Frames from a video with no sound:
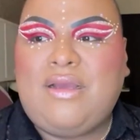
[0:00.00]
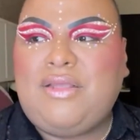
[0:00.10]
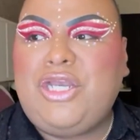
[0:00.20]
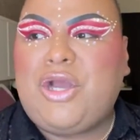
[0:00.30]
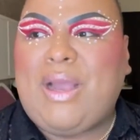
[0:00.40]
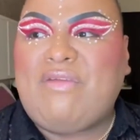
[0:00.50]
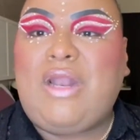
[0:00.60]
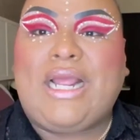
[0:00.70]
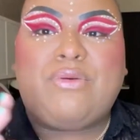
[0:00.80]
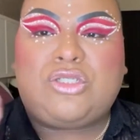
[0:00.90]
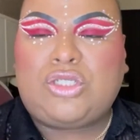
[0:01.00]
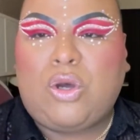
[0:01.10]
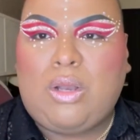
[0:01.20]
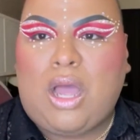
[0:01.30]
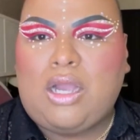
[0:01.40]
You know, I feel like it was
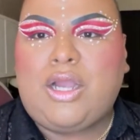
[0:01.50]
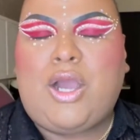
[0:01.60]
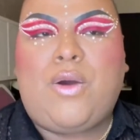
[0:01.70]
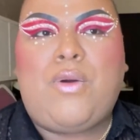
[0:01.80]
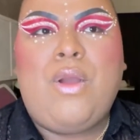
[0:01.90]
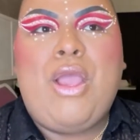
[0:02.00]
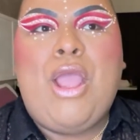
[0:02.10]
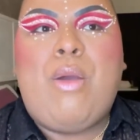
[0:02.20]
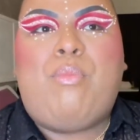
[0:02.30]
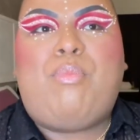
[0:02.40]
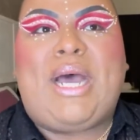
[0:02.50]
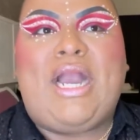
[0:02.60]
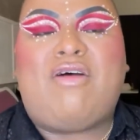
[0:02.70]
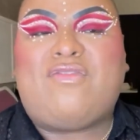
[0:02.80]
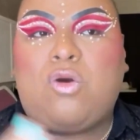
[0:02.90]
so long ago,
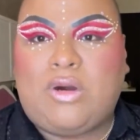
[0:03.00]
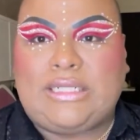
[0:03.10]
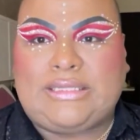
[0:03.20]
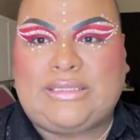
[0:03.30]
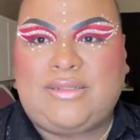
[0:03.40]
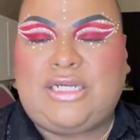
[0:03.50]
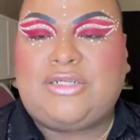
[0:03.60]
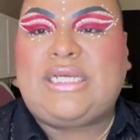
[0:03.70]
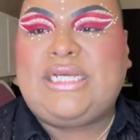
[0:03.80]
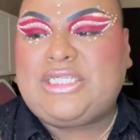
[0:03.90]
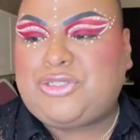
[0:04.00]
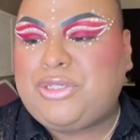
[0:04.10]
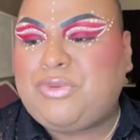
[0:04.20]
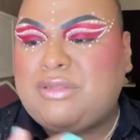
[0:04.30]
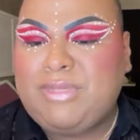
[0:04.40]
but of course, there's the
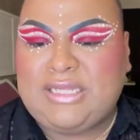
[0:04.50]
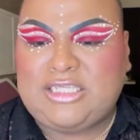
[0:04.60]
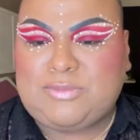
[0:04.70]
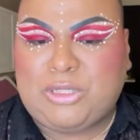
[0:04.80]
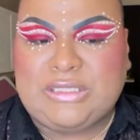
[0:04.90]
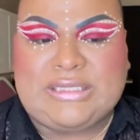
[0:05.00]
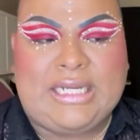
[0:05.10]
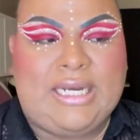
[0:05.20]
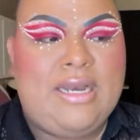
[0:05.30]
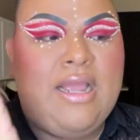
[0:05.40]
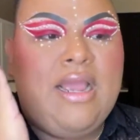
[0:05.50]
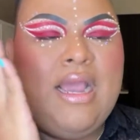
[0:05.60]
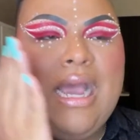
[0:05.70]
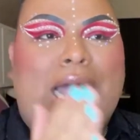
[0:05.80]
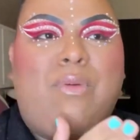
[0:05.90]
history with me and this person.
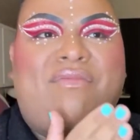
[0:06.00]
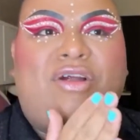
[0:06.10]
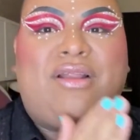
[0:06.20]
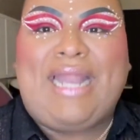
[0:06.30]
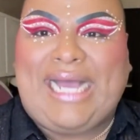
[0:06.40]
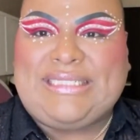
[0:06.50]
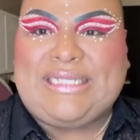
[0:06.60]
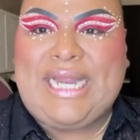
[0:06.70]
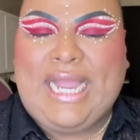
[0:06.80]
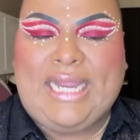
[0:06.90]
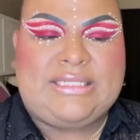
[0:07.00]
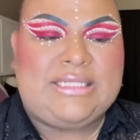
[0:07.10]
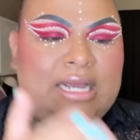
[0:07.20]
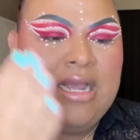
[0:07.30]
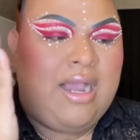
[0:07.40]
However, last night,
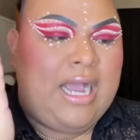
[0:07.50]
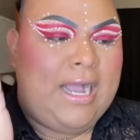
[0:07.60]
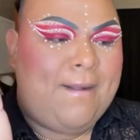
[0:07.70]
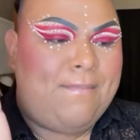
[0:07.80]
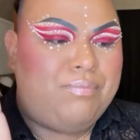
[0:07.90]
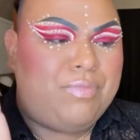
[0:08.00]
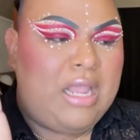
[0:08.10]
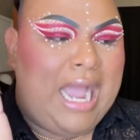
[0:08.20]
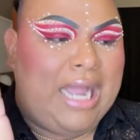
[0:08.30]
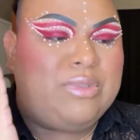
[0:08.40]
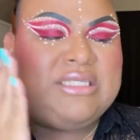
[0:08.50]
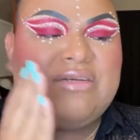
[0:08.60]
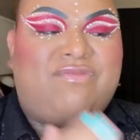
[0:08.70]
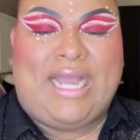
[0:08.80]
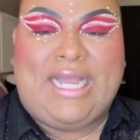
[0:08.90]
I was
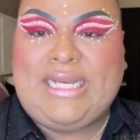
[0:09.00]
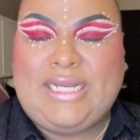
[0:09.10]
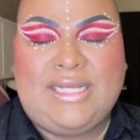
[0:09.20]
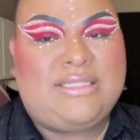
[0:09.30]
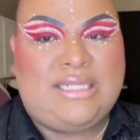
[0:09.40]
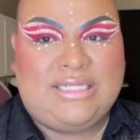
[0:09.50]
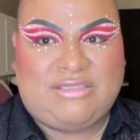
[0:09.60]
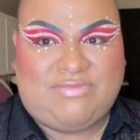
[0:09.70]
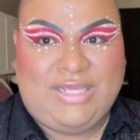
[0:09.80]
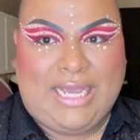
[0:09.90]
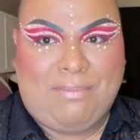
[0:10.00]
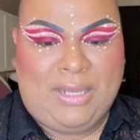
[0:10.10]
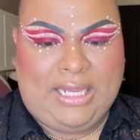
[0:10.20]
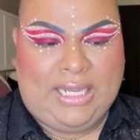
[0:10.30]
invited into this VIP,